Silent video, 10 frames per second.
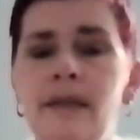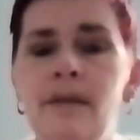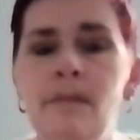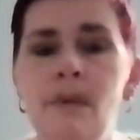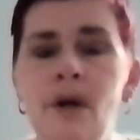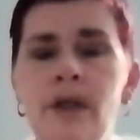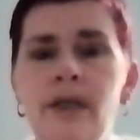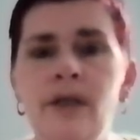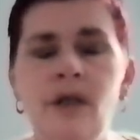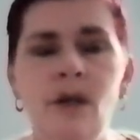The
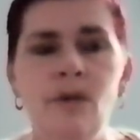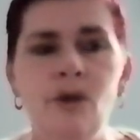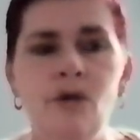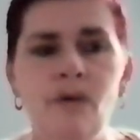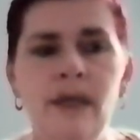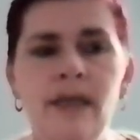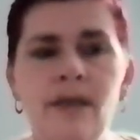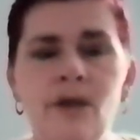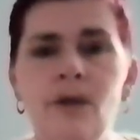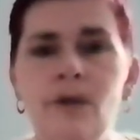mind goes
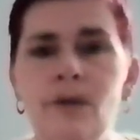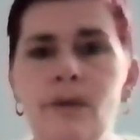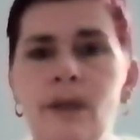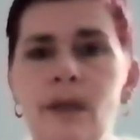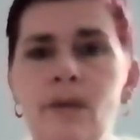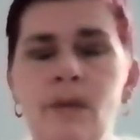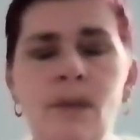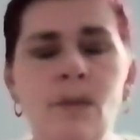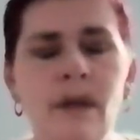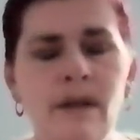straight to
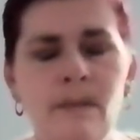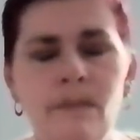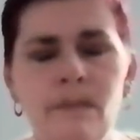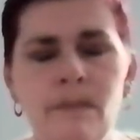when we're